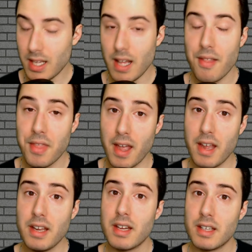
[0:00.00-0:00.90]

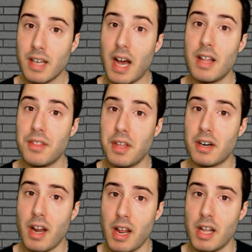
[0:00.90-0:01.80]
they got their
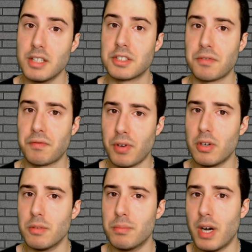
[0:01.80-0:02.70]
hands full.
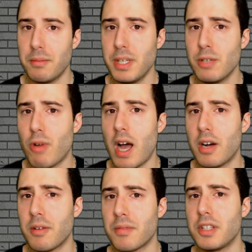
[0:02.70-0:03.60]
But
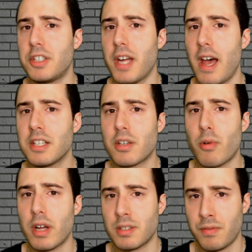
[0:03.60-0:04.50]
meanwhile, the Jazz go
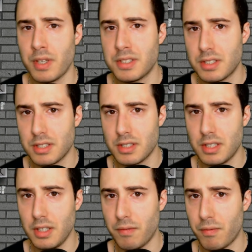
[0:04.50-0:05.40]
on to face
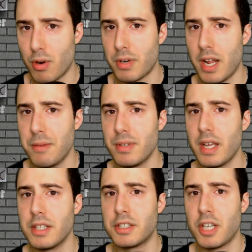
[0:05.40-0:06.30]
the former
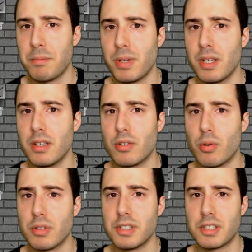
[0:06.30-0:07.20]
NBA champion
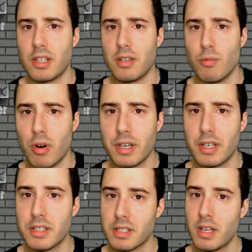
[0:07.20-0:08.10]
Golden State
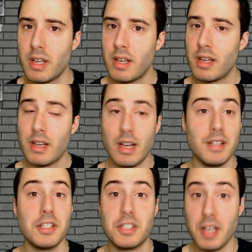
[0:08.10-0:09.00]
Warriors. And the
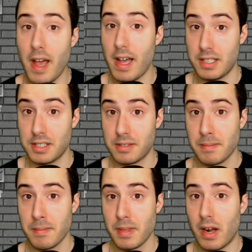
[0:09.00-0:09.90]
Jazz
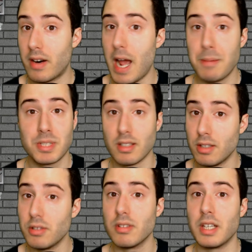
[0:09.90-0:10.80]
are
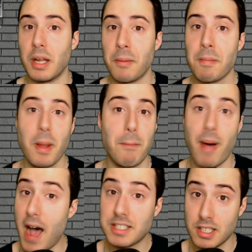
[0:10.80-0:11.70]
absolutely,
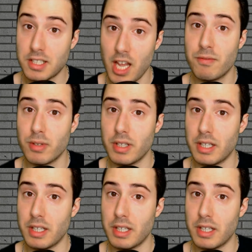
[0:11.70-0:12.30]
positively,